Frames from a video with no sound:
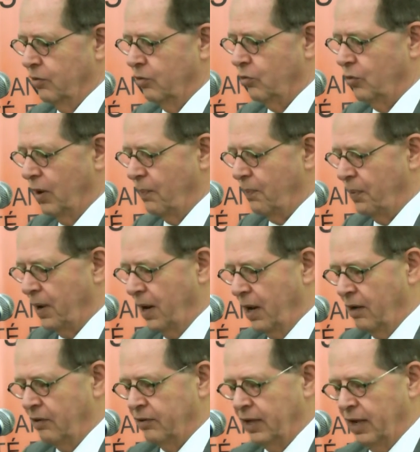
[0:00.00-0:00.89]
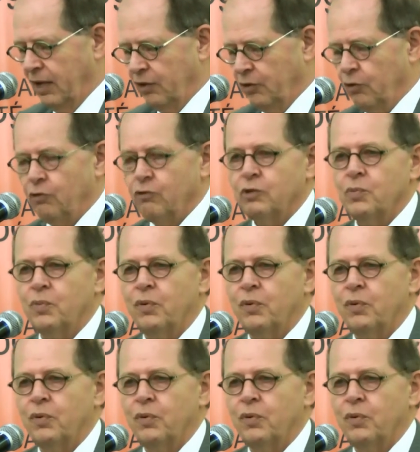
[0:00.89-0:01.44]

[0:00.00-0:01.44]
to applaud all those